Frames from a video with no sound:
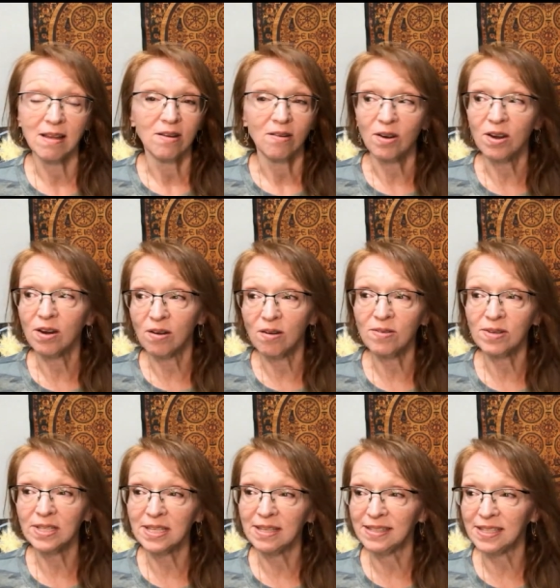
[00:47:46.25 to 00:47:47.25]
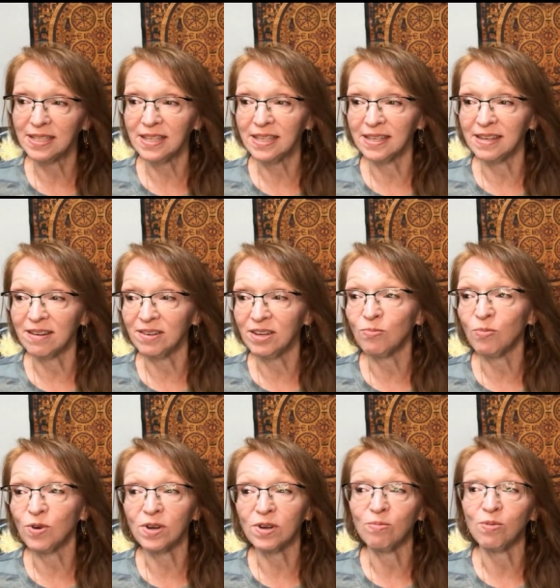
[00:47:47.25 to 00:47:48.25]
or you're going to,
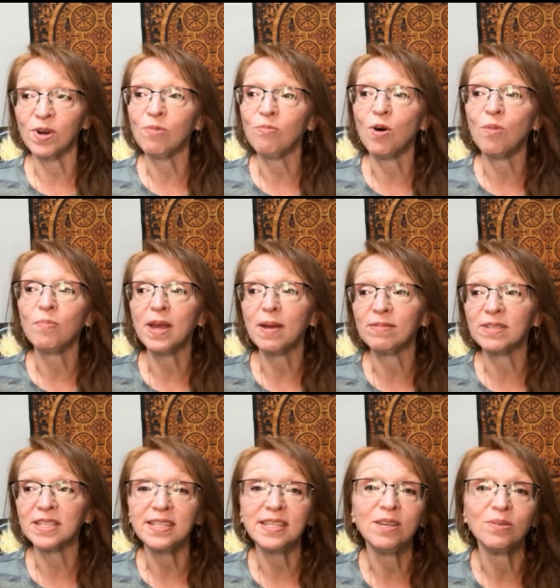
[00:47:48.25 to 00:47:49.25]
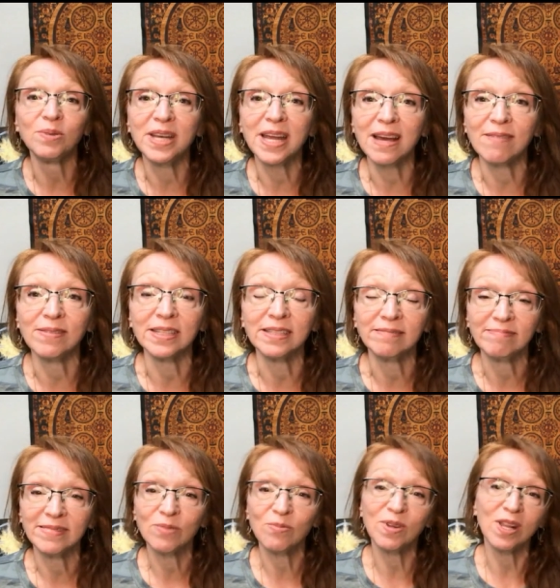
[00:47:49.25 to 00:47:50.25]
we won't be able to see you in heaven.
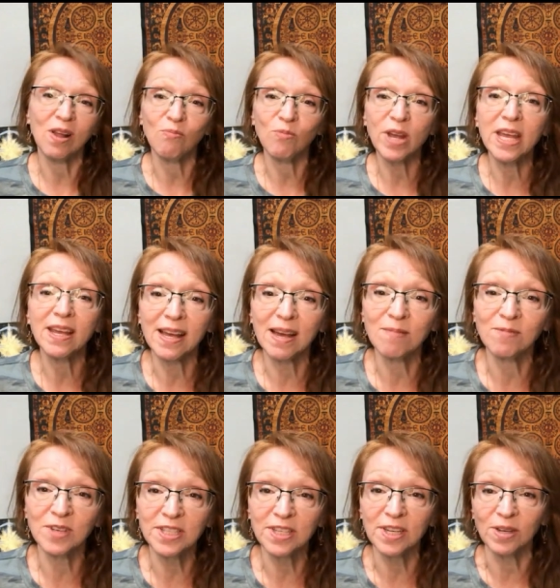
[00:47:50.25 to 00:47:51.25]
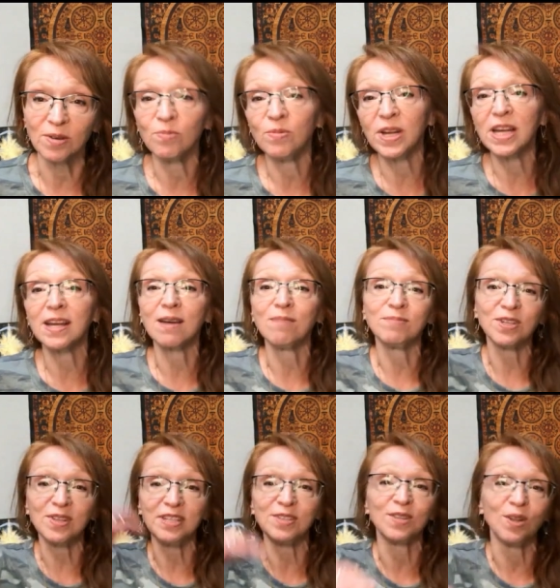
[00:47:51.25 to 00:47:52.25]
Well, we can come visit you. We can come to
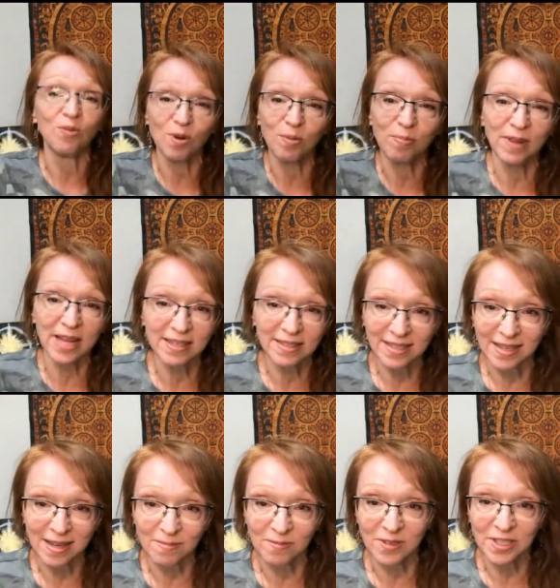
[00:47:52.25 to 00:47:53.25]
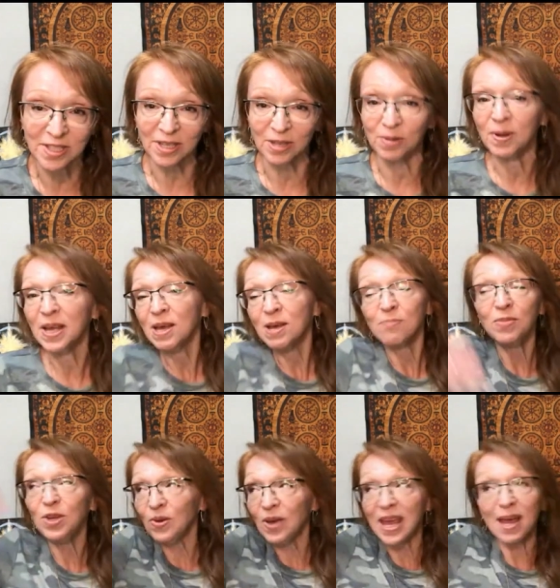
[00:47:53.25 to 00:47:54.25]
these lower planes and come visit you, but
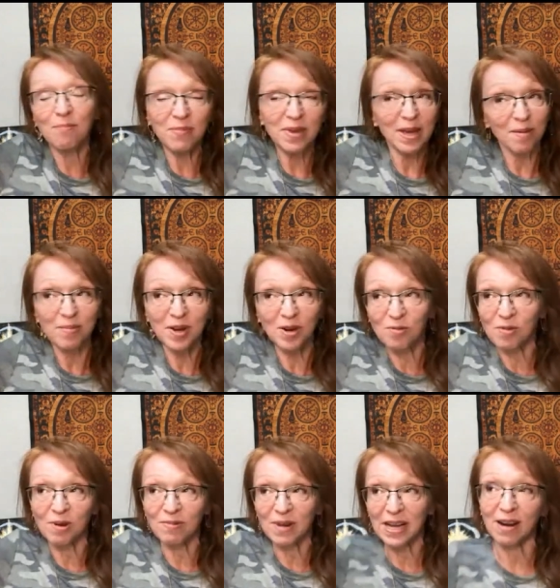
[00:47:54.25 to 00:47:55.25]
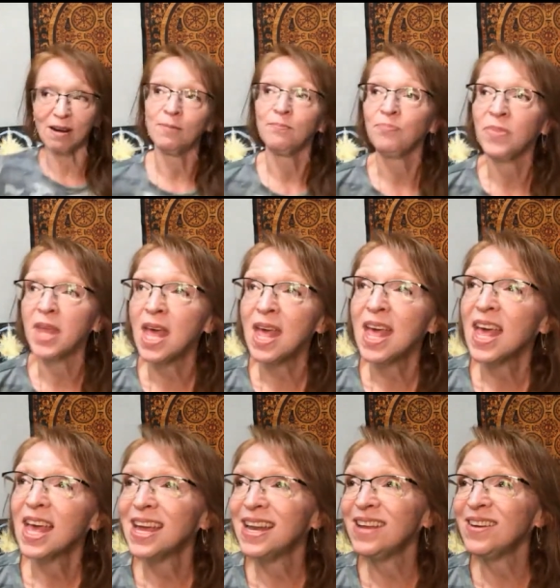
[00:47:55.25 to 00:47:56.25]
you can't be up here where we are.
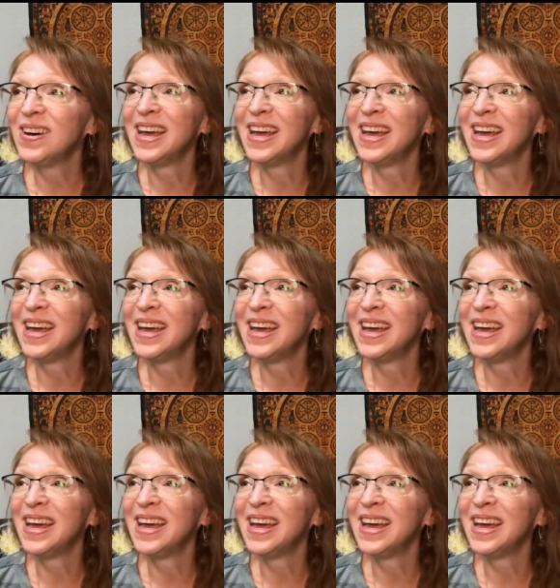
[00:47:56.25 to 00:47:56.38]
Anyway,